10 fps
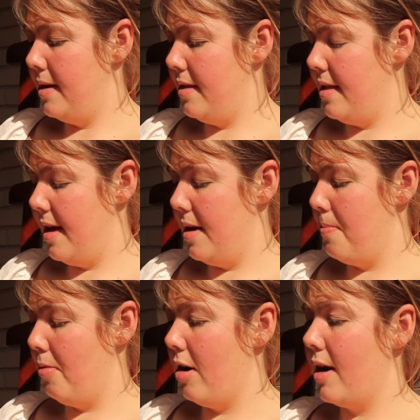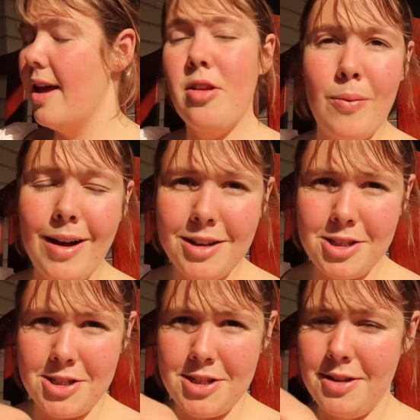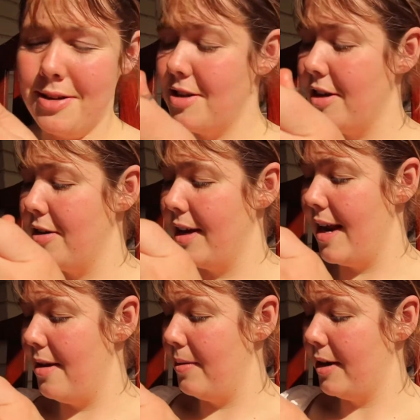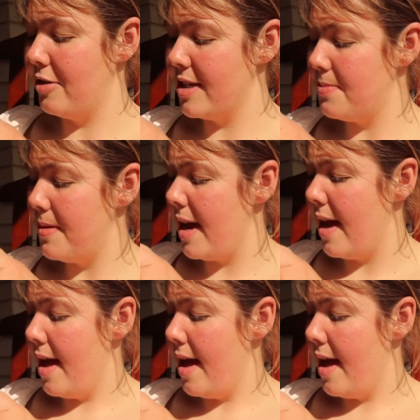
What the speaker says: the broccoli as well, just so it could get a little bit crispy.